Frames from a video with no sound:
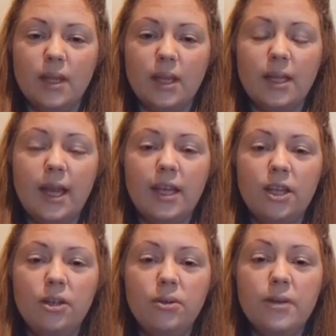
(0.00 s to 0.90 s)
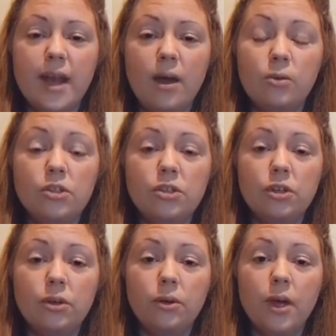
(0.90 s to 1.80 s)
I'd like you now
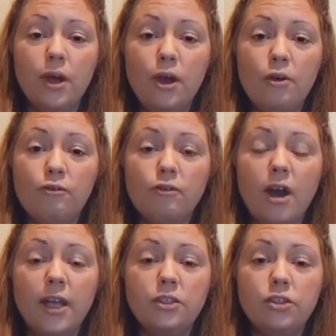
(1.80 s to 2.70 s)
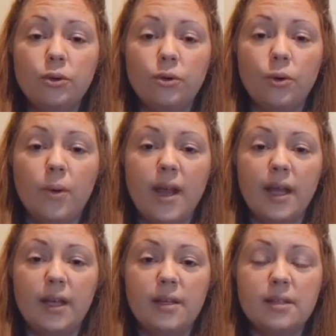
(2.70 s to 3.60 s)
to find your
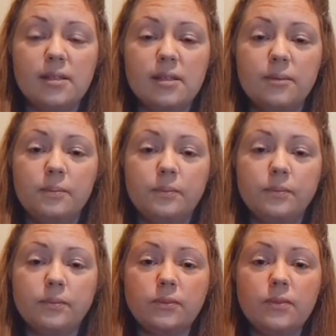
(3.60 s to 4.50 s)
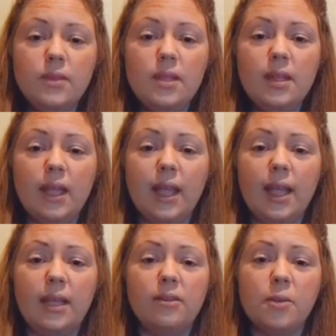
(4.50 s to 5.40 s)
awareness
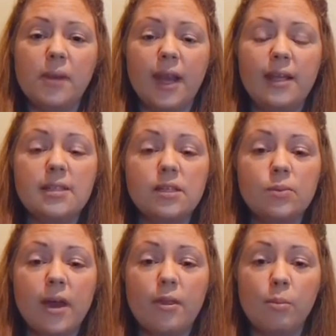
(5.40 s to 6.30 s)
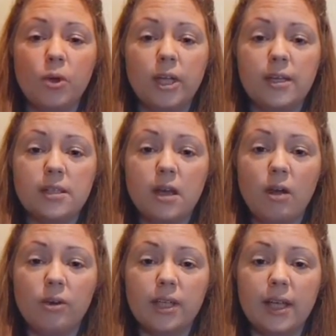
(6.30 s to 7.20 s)
in the places where the body is
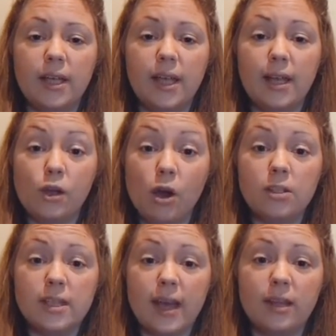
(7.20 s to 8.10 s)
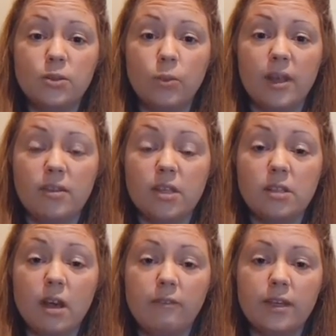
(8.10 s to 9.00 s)
currently in contact with a
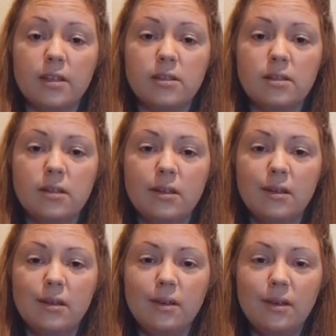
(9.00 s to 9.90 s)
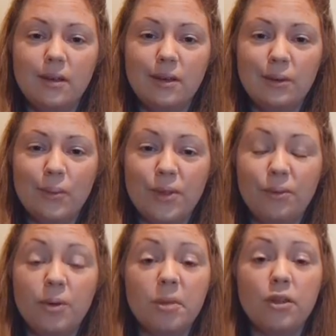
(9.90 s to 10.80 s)
surface, whether
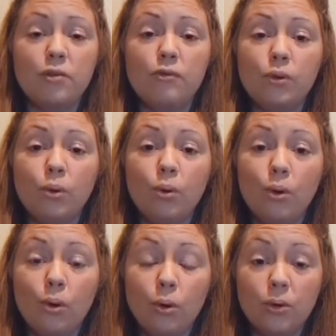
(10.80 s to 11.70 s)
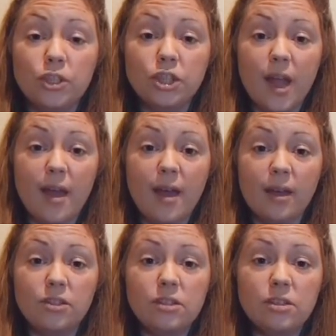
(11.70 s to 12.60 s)
it be the floor or a chair,
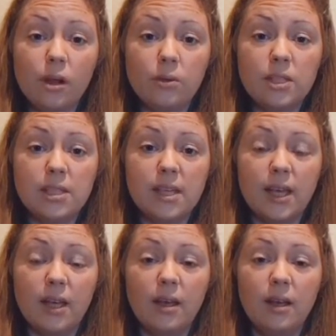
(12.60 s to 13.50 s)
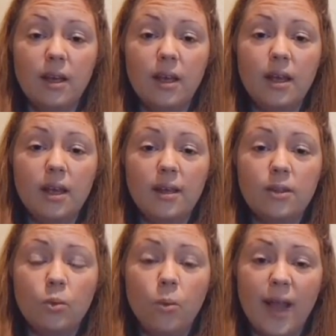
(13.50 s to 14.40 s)
just noticing
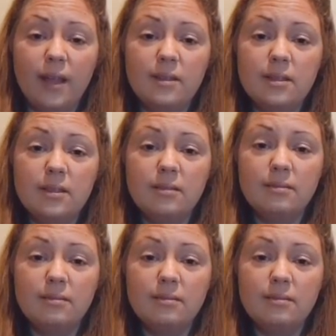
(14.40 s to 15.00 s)
the weight